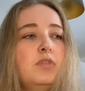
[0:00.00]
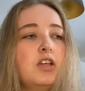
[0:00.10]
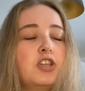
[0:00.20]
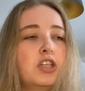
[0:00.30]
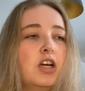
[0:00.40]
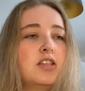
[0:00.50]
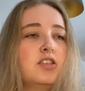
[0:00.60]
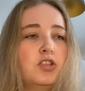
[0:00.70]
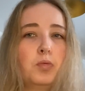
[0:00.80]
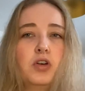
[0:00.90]
she turns
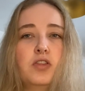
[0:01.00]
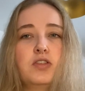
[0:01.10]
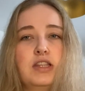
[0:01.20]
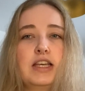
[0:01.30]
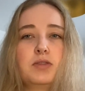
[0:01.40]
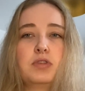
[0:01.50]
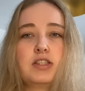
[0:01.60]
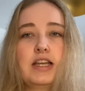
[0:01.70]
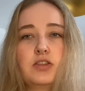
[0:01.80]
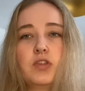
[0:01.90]
into one of those things with the
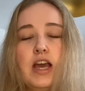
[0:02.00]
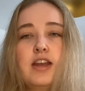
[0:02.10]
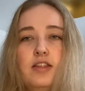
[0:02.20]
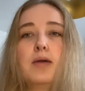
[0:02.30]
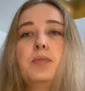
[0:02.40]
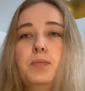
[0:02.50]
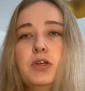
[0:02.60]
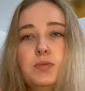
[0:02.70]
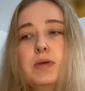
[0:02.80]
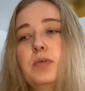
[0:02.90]
snakes on the head and that
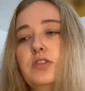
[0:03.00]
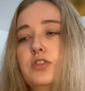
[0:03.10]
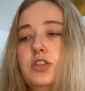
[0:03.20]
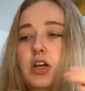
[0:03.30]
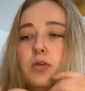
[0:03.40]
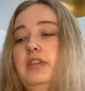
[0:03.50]
puts people into stone.